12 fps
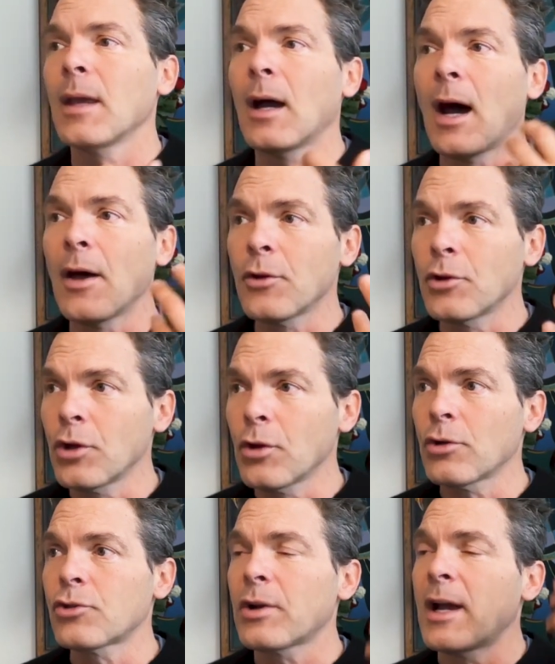Other
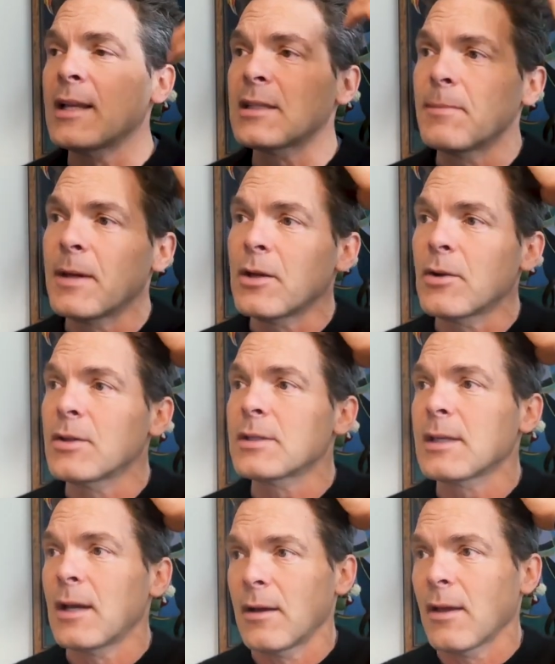
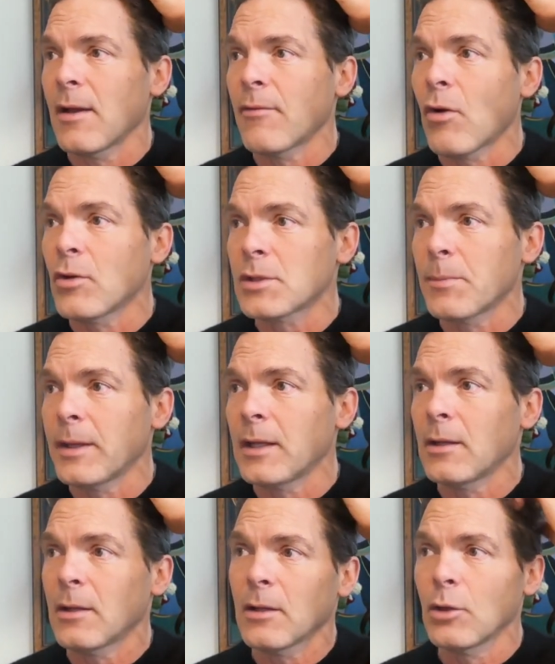neurotransmitters have also
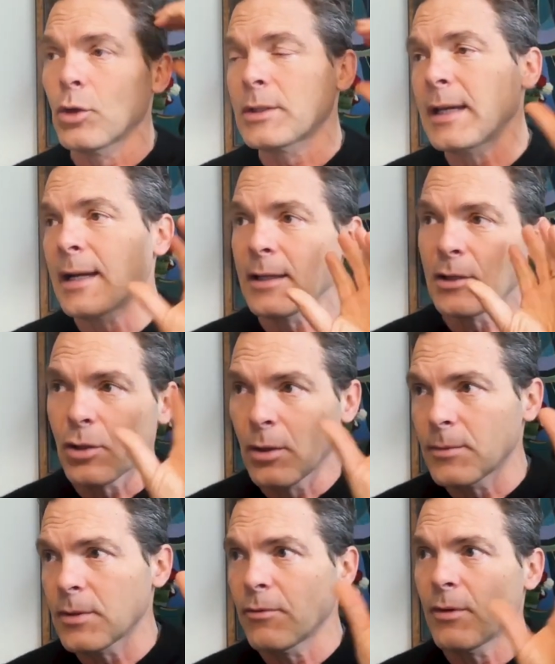been looked at in
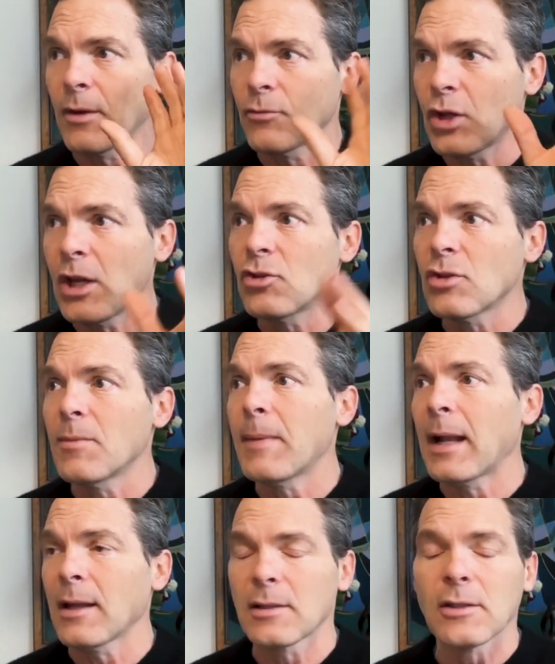terms of changing the
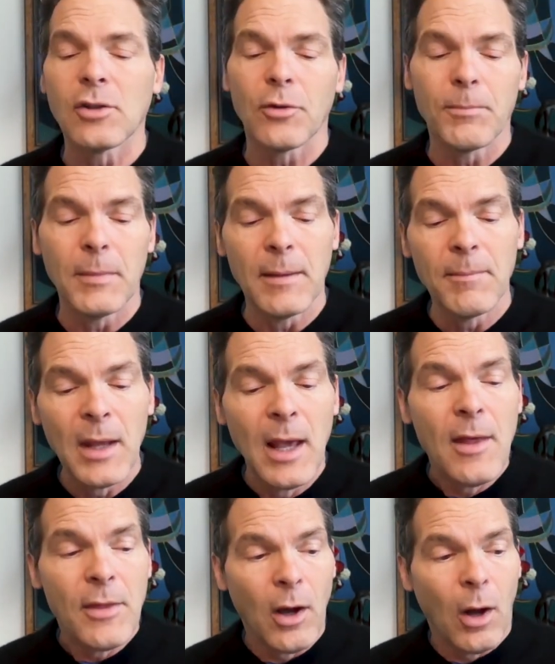balance of dopamine.
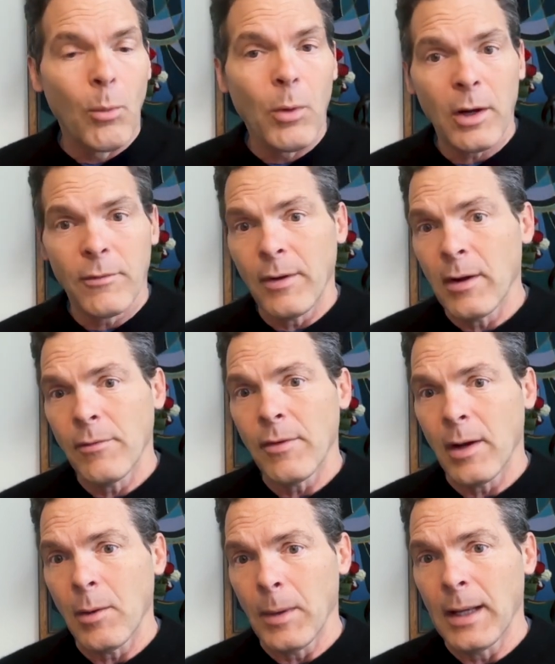They all work very,
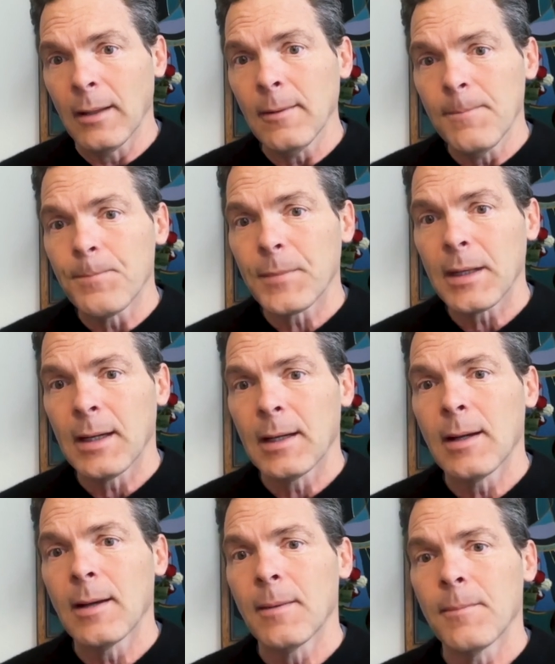very well.
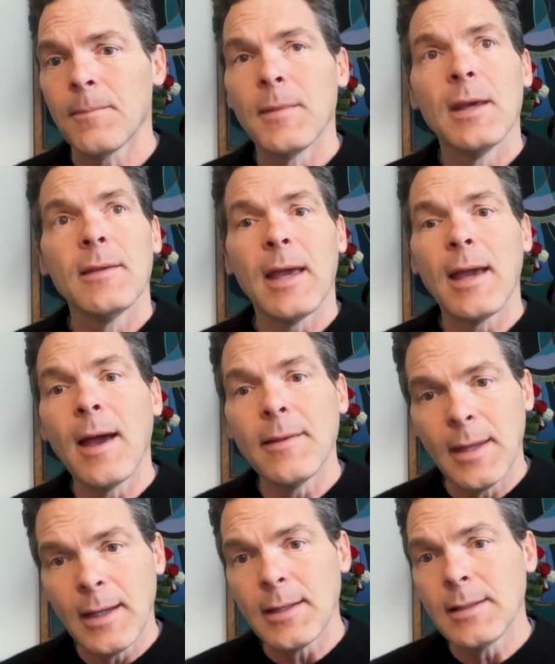
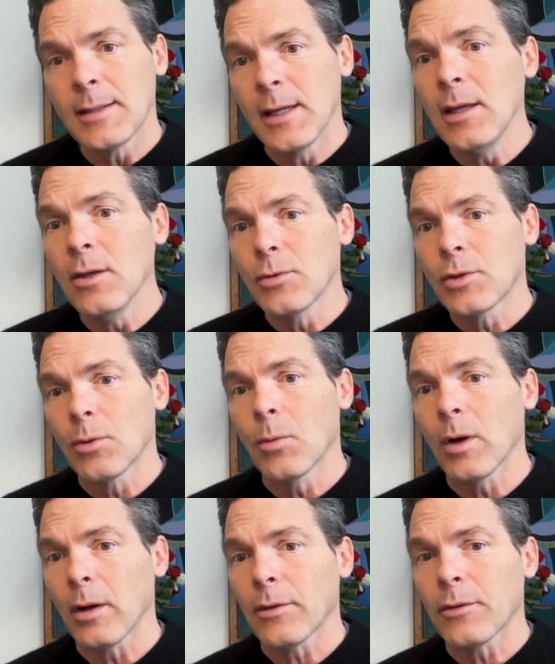They continue to
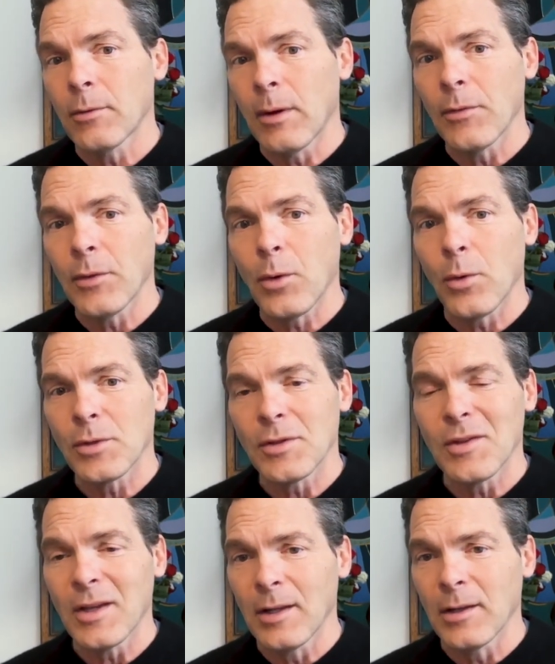work throughout the course of
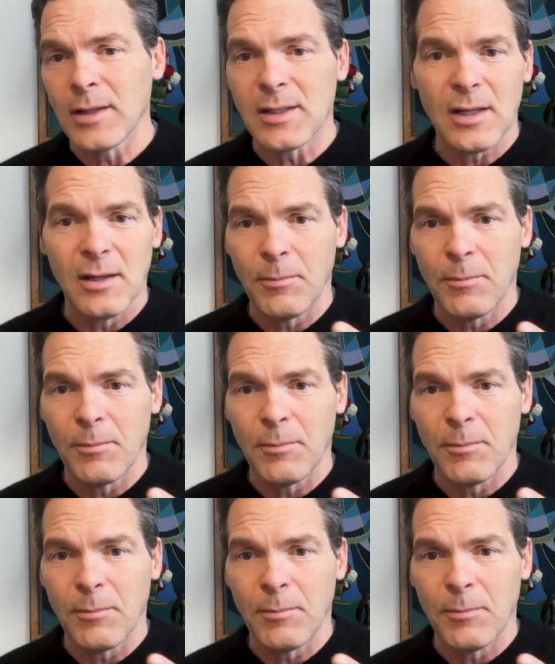the illness.